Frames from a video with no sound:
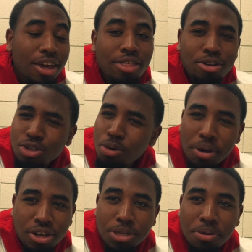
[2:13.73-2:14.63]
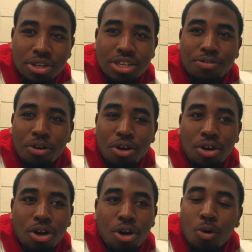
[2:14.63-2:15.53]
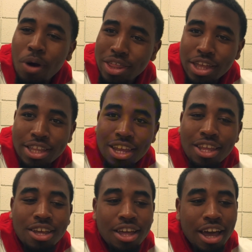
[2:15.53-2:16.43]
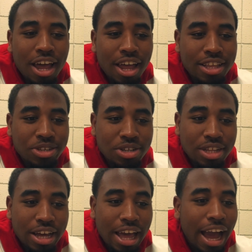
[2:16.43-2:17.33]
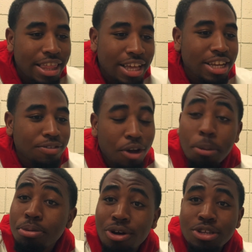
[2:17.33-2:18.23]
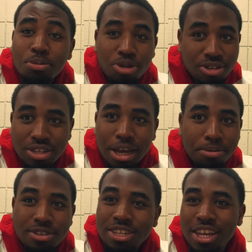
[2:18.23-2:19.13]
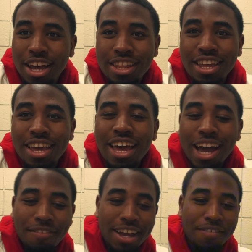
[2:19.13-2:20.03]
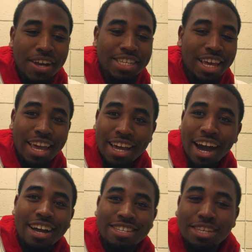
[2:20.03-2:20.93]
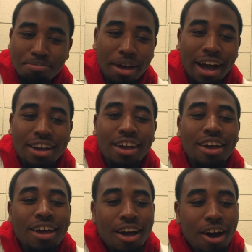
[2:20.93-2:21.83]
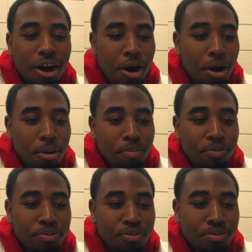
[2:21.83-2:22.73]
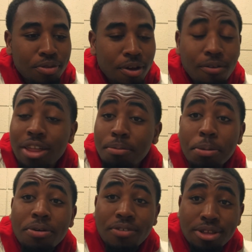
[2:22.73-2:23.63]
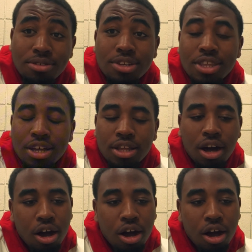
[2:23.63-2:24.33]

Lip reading: There's so many conspiracies for who I think did it, and it's just like I think it's very plausible it just happens again. I feel like if I say, hey guys, it's back, um, rather than people even using it,